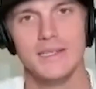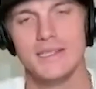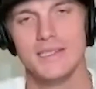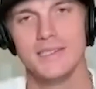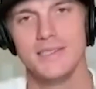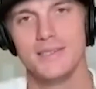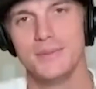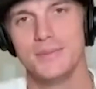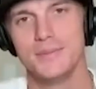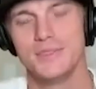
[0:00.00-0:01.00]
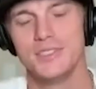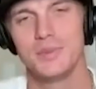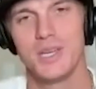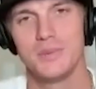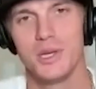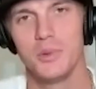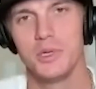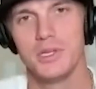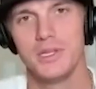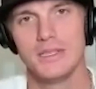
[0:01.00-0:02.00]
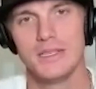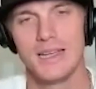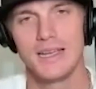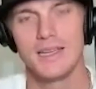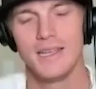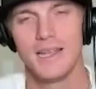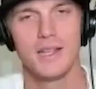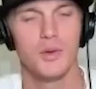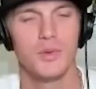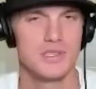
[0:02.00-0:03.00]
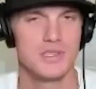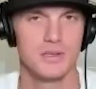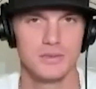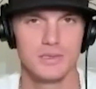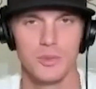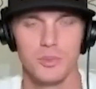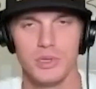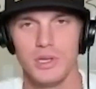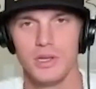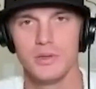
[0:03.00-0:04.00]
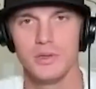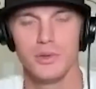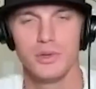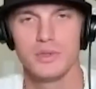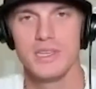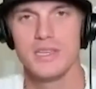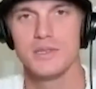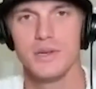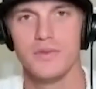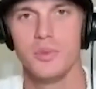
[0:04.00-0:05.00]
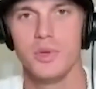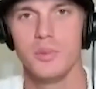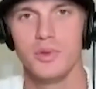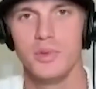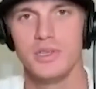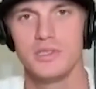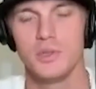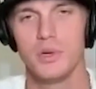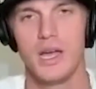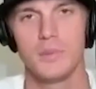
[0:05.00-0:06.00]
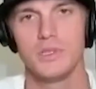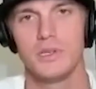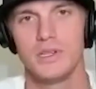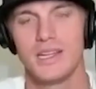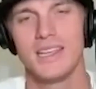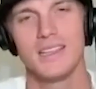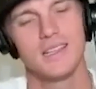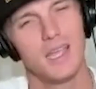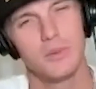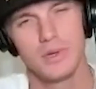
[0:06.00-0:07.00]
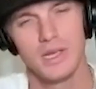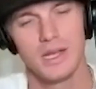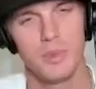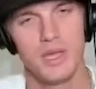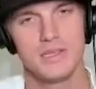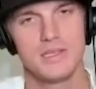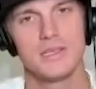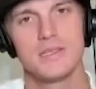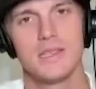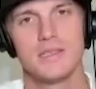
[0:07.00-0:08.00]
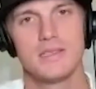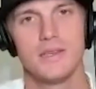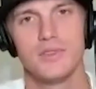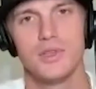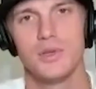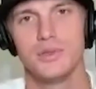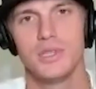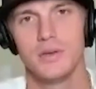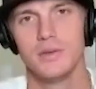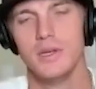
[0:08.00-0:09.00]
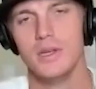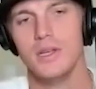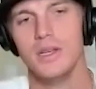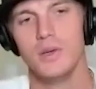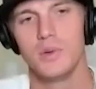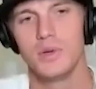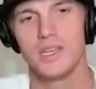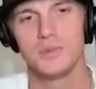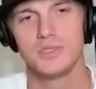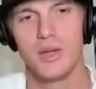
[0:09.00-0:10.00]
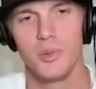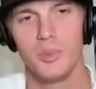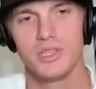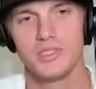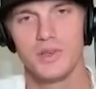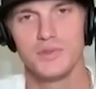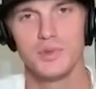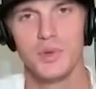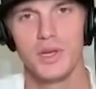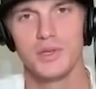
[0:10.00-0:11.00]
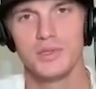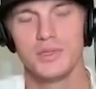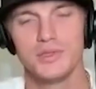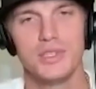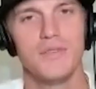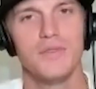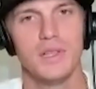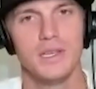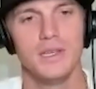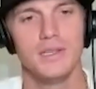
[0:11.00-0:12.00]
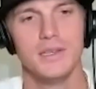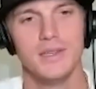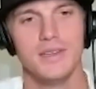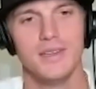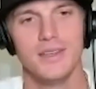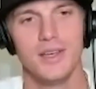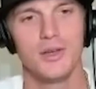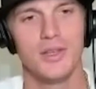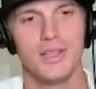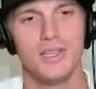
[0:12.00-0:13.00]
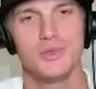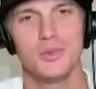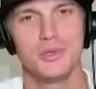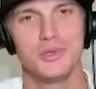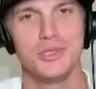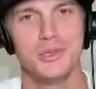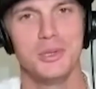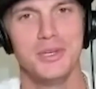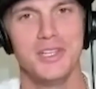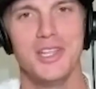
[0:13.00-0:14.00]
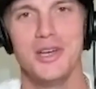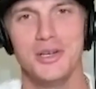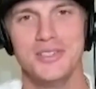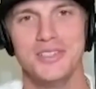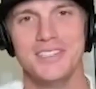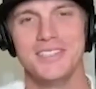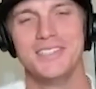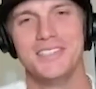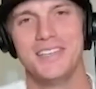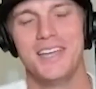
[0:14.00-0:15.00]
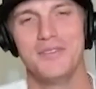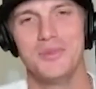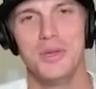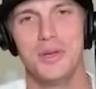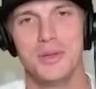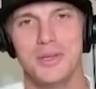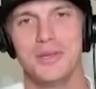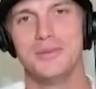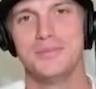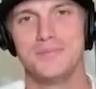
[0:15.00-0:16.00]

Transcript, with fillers: um, sometimes I will, and and I and I know which songs I'll put, you know, do a little teaser of, and people will be super hyped on. And I think the label kind of pays attention to that stuff too. So when it comes time to pick songs for the records, there's definitely a, at least one or two that we know have to be on there.